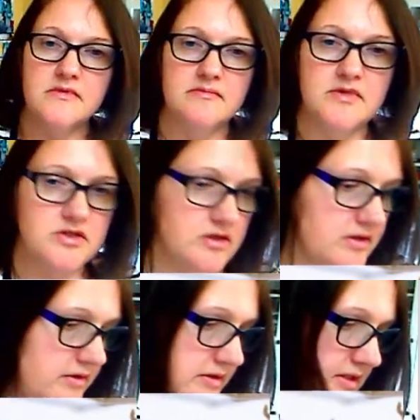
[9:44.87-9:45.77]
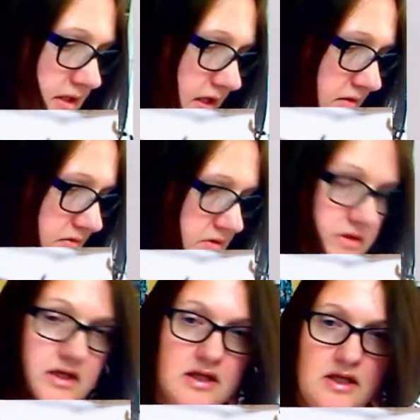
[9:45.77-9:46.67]
Let me show you how I did that. I'll do
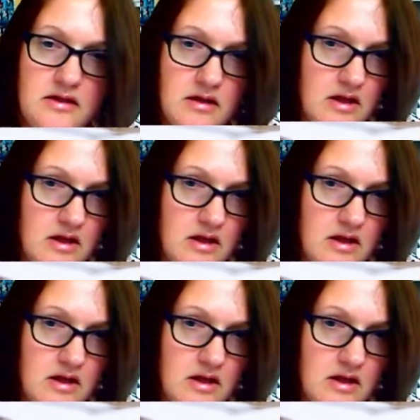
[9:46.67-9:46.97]
that again.